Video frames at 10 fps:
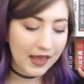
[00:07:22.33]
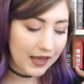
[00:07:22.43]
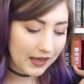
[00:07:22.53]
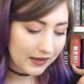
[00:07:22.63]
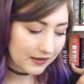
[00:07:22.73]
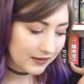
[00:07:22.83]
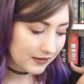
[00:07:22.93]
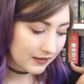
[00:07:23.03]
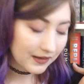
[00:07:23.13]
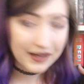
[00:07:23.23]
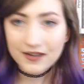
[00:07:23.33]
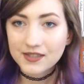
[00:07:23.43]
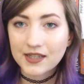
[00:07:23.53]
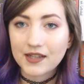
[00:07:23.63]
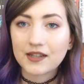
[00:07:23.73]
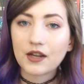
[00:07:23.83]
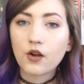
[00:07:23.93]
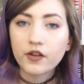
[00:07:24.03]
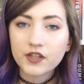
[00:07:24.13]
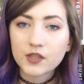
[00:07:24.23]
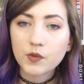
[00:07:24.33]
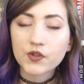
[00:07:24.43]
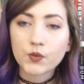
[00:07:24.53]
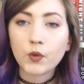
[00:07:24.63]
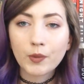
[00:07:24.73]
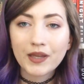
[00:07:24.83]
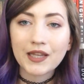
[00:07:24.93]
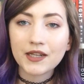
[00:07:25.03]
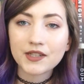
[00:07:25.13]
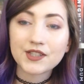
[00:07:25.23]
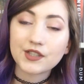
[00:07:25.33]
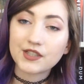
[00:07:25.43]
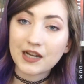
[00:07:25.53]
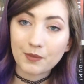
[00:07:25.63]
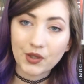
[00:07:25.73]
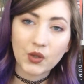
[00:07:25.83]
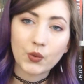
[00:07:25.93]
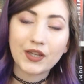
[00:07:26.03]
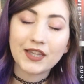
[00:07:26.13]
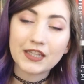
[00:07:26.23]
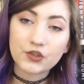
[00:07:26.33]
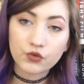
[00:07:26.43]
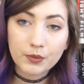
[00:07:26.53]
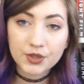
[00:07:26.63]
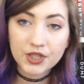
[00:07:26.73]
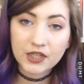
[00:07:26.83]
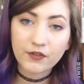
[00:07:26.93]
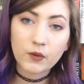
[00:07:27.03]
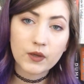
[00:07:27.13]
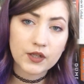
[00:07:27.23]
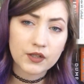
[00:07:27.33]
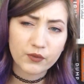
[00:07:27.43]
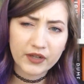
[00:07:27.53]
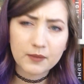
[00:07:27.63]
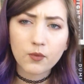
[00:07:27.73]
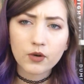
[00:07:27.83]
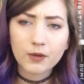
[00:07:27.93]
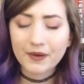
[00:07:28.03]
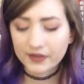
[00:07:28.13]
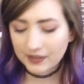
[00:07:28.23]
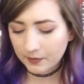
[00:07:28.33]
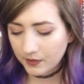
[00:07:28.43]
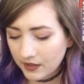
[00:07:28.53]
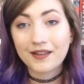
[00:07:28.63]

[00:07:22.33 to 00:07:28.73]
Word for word: And like I said, all these books will be linked down below in the description if you want to read more about them.